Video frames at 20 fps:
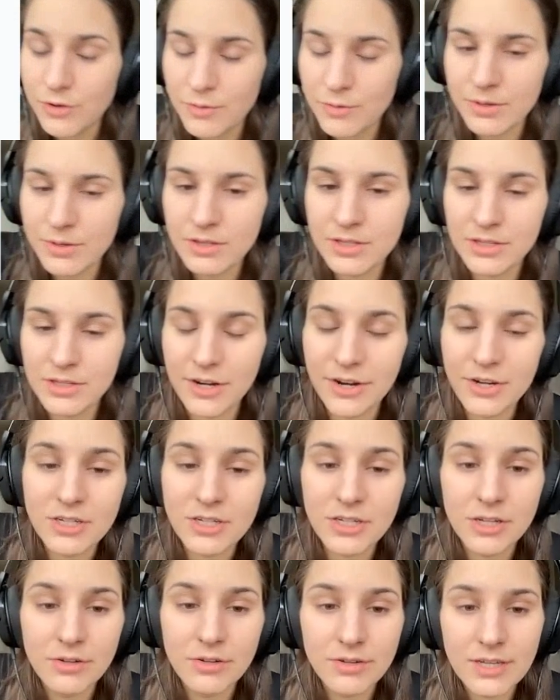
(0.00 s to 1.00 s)
Europe that are
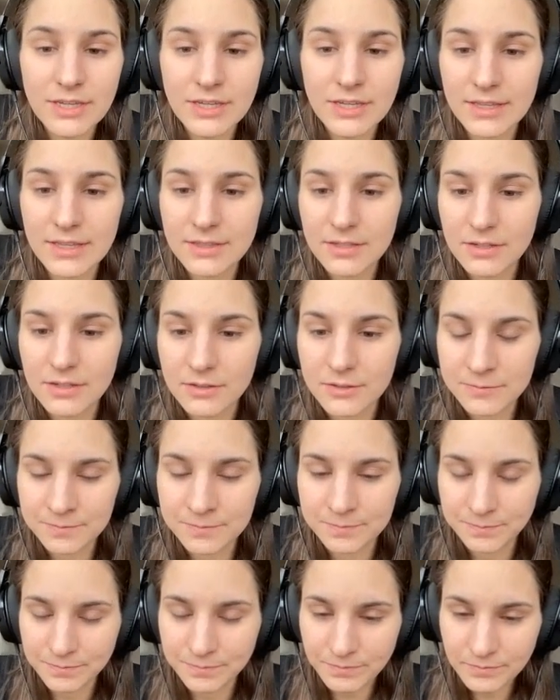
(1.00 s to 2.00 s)
actually looking at
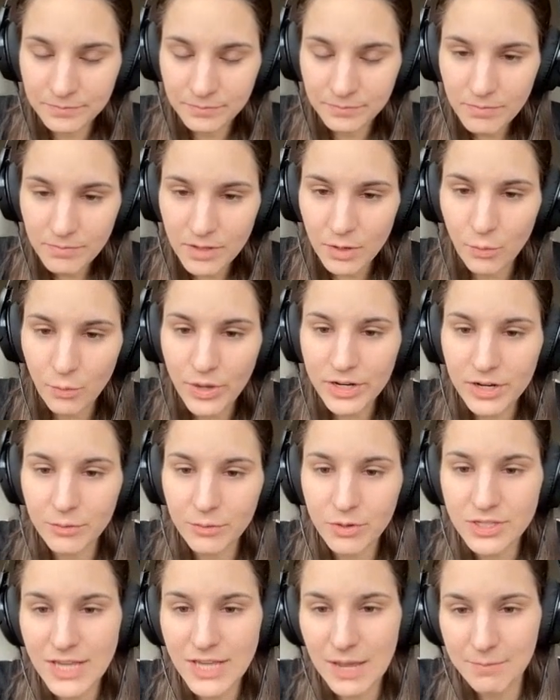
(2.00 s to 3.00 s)

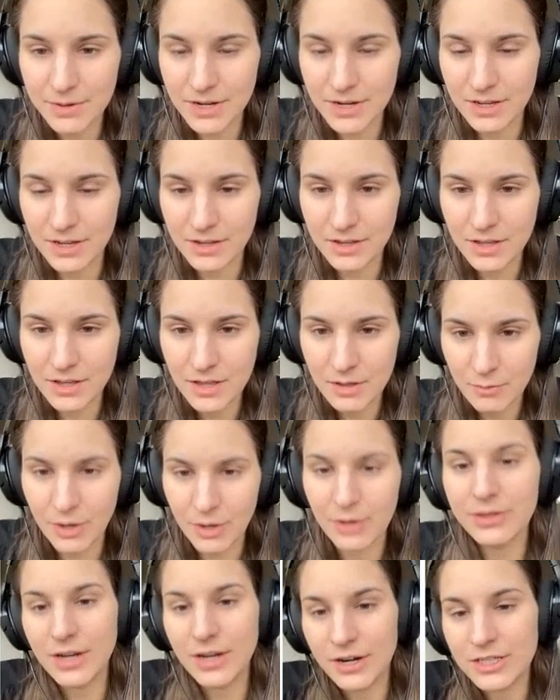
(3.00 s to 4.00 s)
whether what's happening,
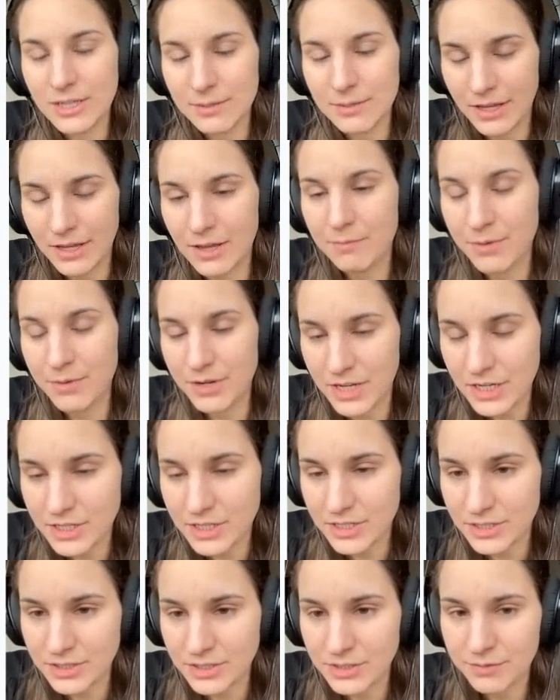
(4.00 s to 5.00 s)
well, they're actually making
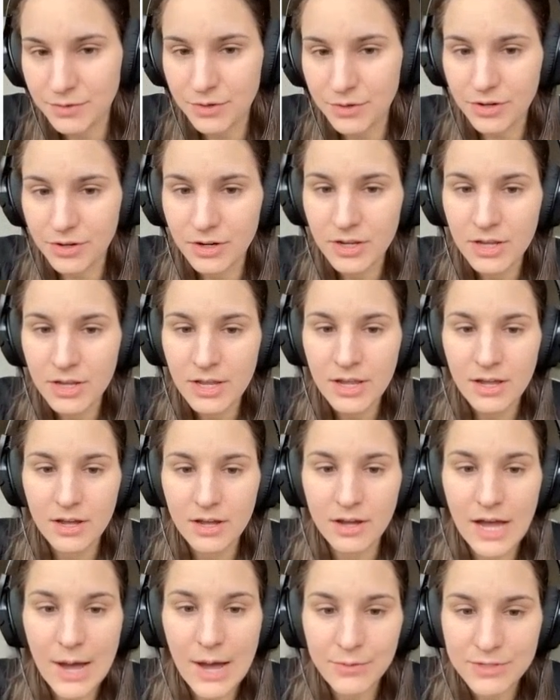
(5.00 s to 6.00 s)
predictions for
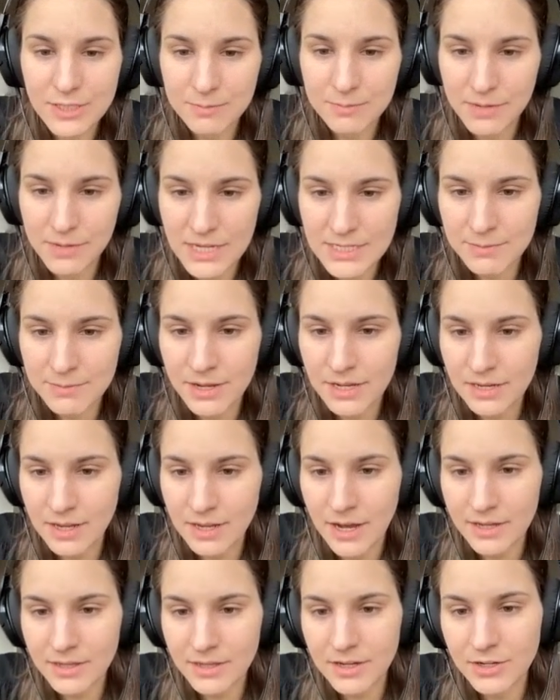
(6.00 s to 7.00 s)
how this plasma
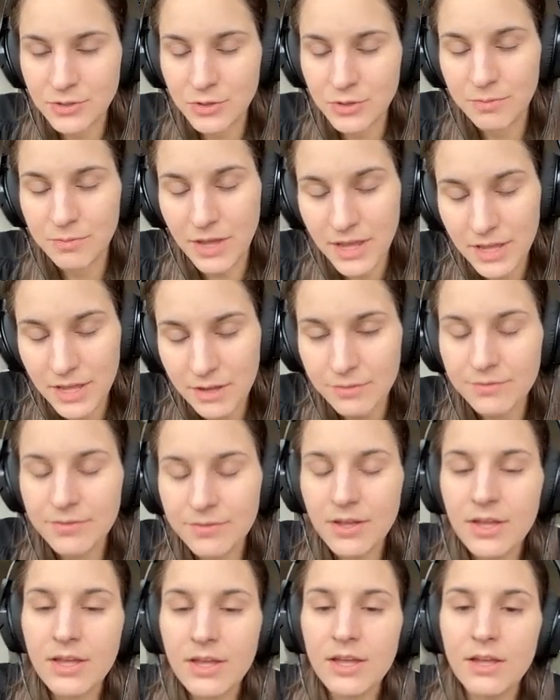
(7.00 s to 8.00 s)
in ITER should behave,
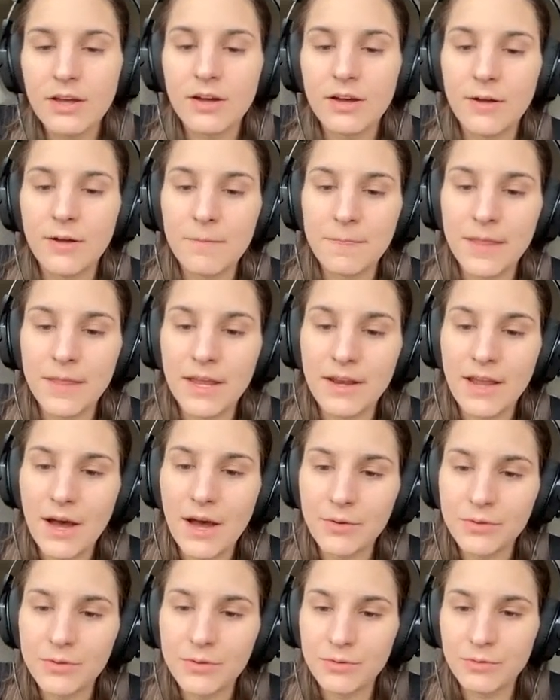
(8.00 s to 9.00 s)
and
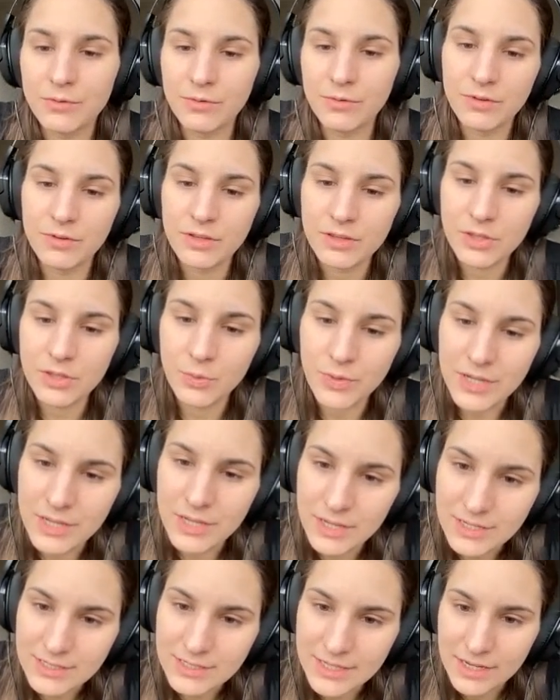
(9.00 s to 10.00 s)
how to
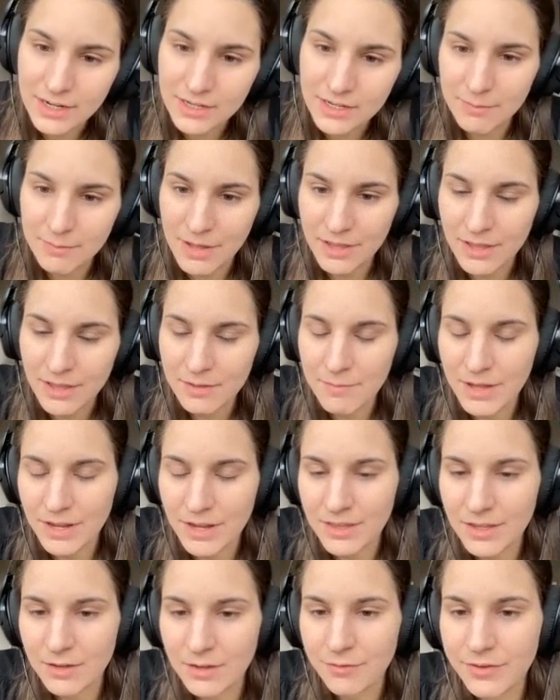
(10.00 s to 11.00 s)
tweak exactly the
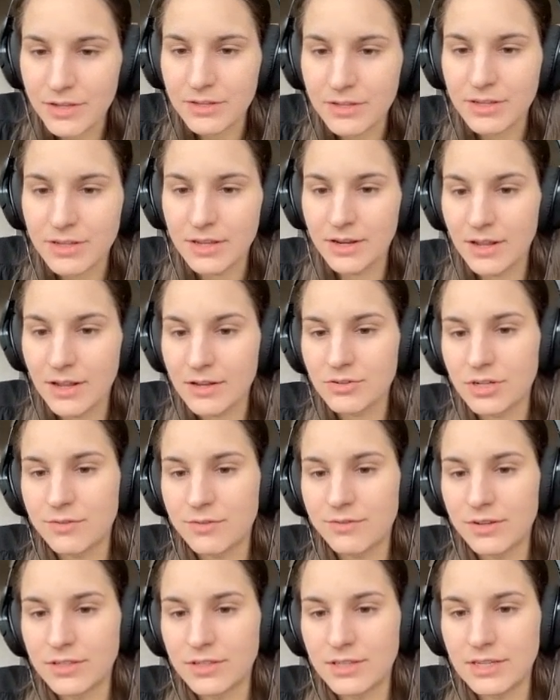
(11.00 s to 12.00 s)
magnetic field and
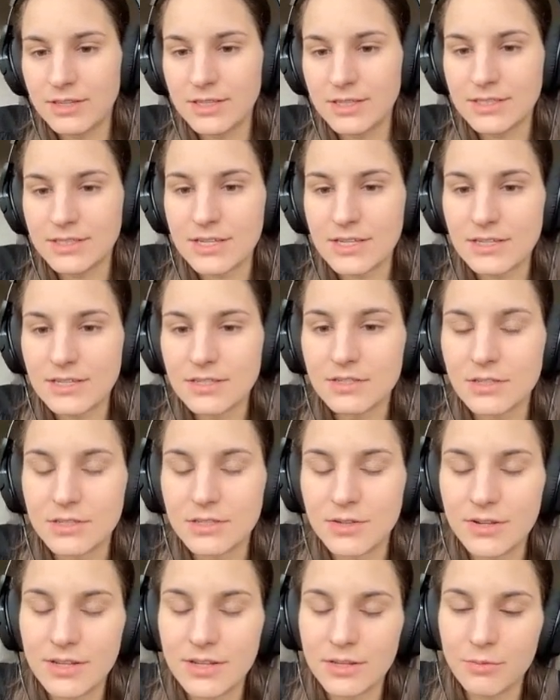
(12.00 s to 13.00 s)
electric field in these things
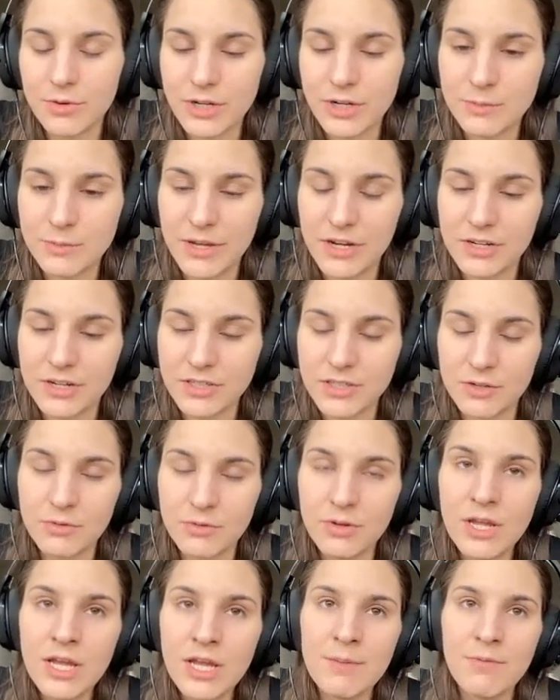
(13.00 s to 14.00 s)
so that it works better.
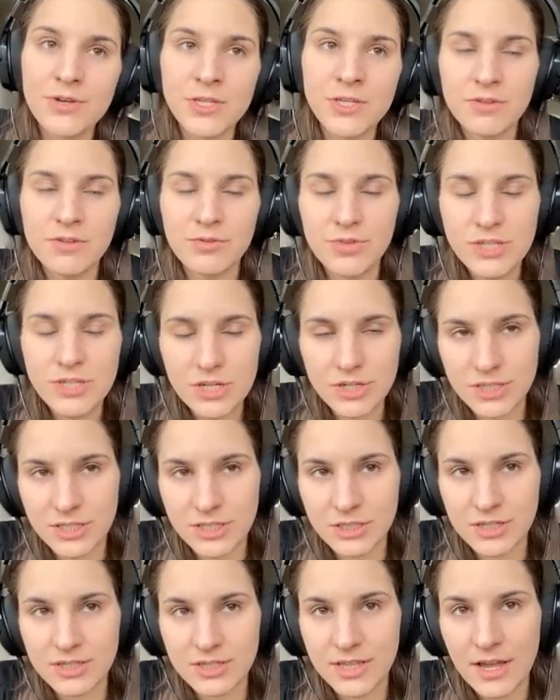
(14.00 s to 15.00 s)
So most of the research
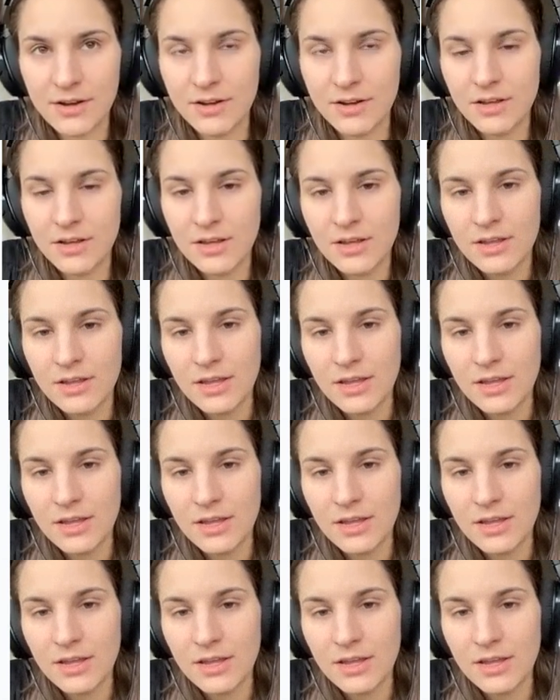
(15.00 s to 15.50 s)
is actually done